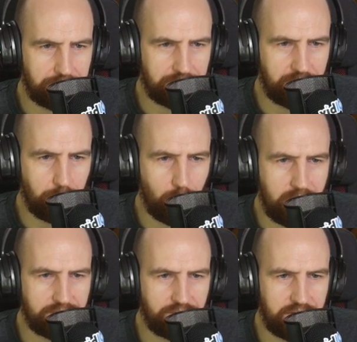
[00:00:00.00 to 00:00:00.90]
Then
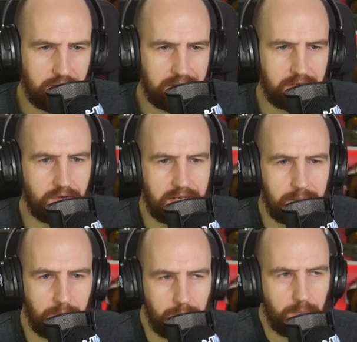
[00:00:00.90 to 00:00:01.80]
why is the video get, not
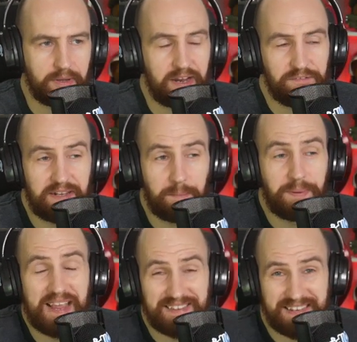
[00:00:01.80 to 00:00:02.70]
getting more popular? I think the
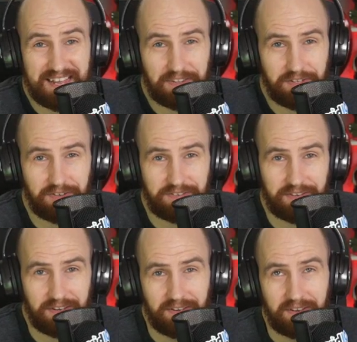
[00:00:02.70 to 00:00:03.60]
basic answer is
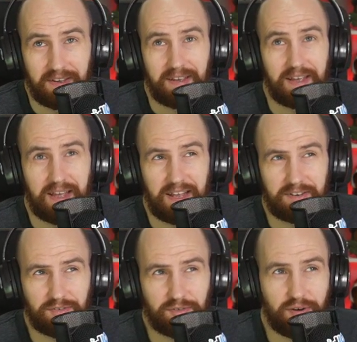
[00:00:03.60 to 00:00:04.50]
that uh,
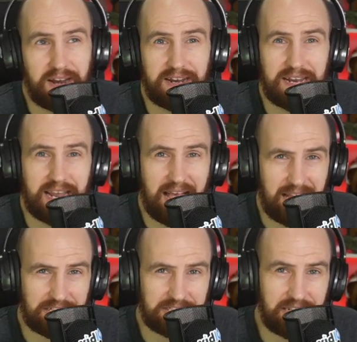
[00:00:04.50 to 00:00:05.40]
trending
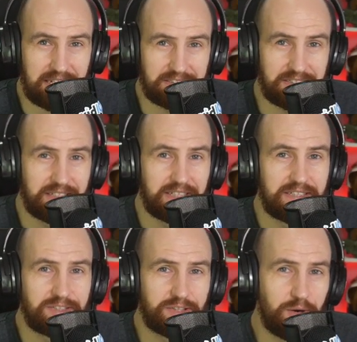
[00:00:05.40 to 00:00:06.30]
hashtags
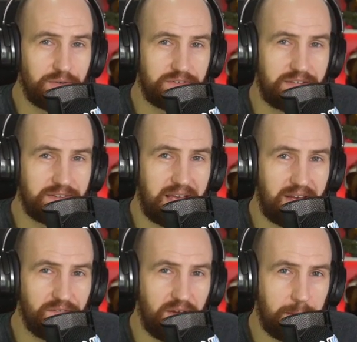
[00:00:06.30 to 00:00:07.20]
don't seem to
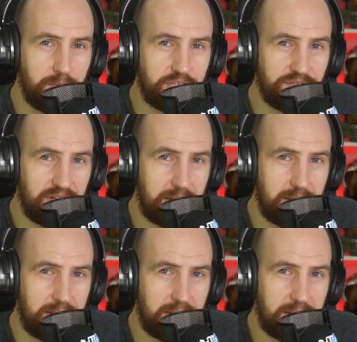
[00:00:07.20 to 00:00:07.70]
have that much of an